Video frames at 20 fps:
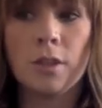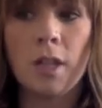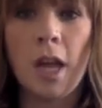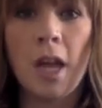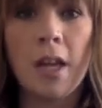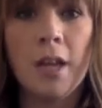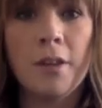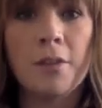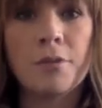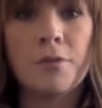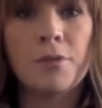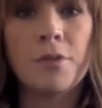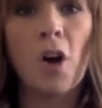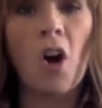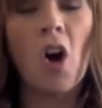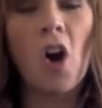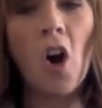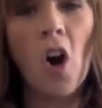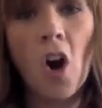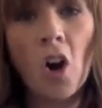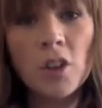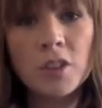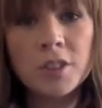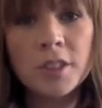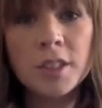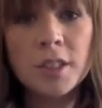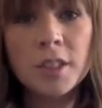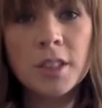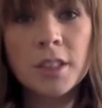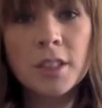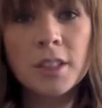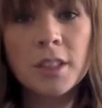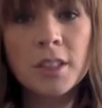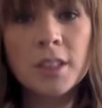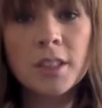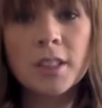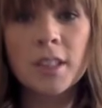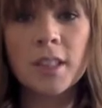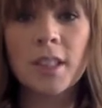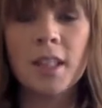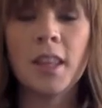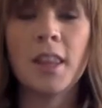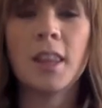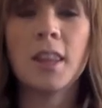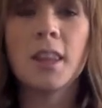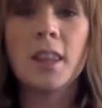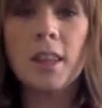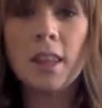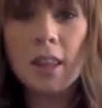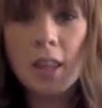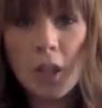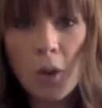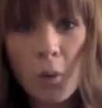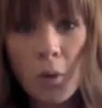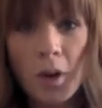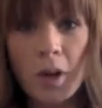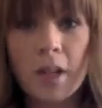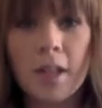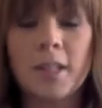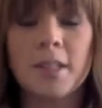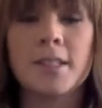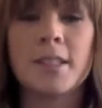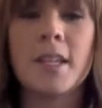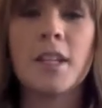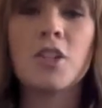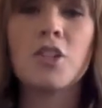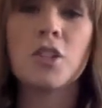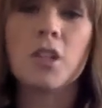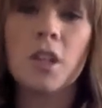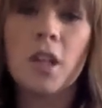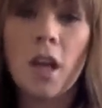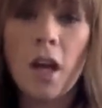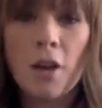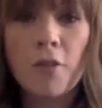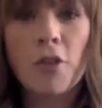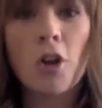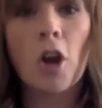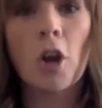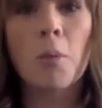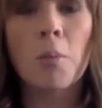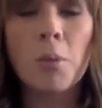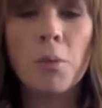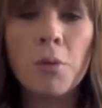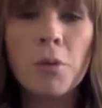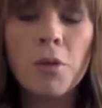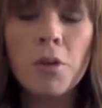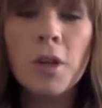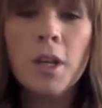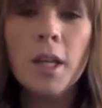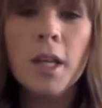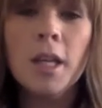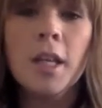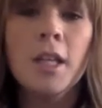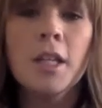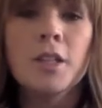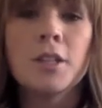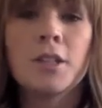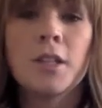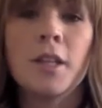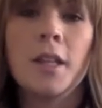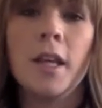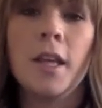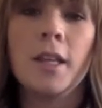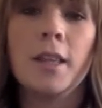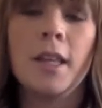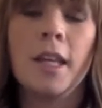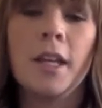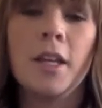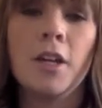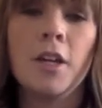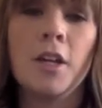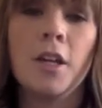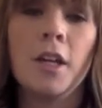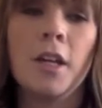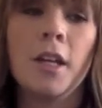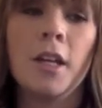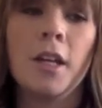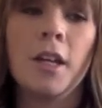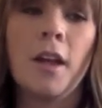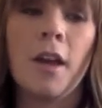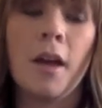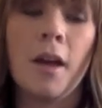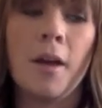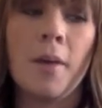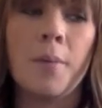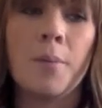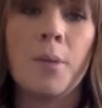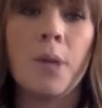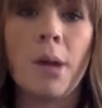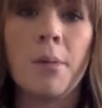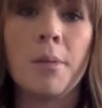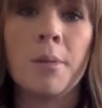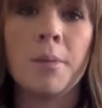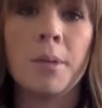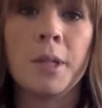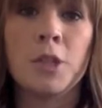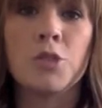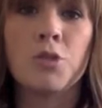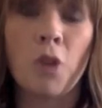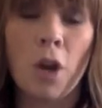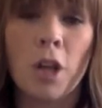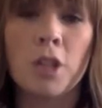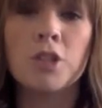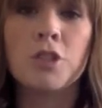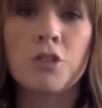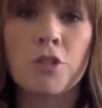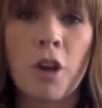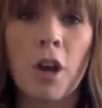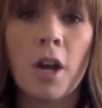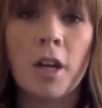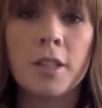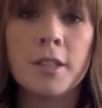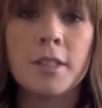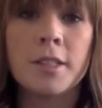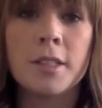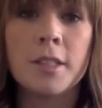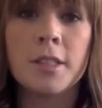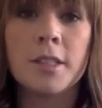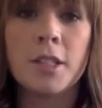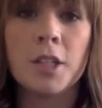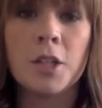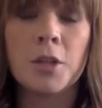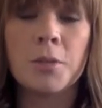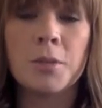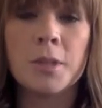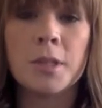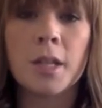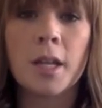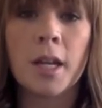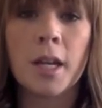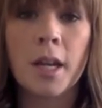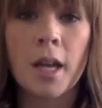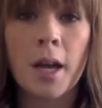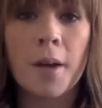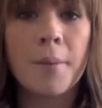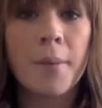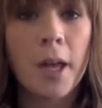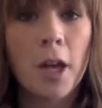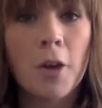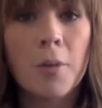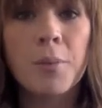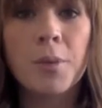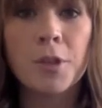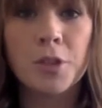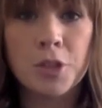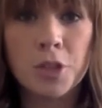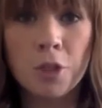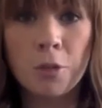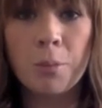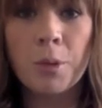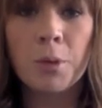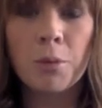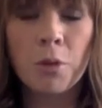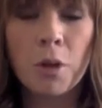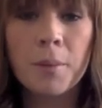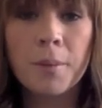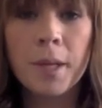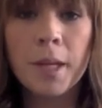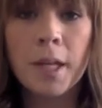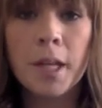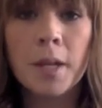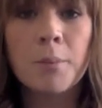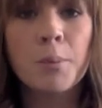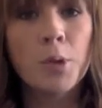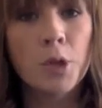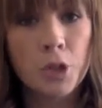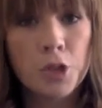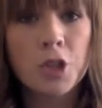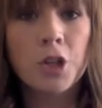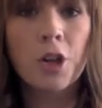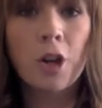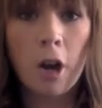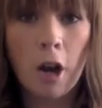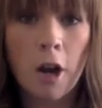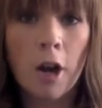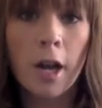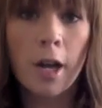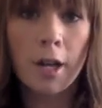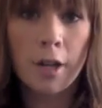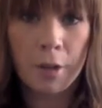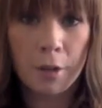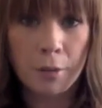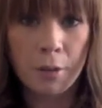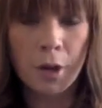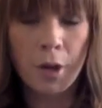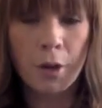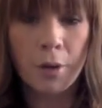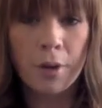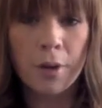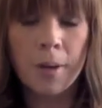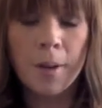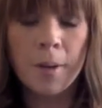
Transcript: kind of halt the organization of carpool so that they could probably draw straws to see who was going to come help the stupid woman push her car out of the road.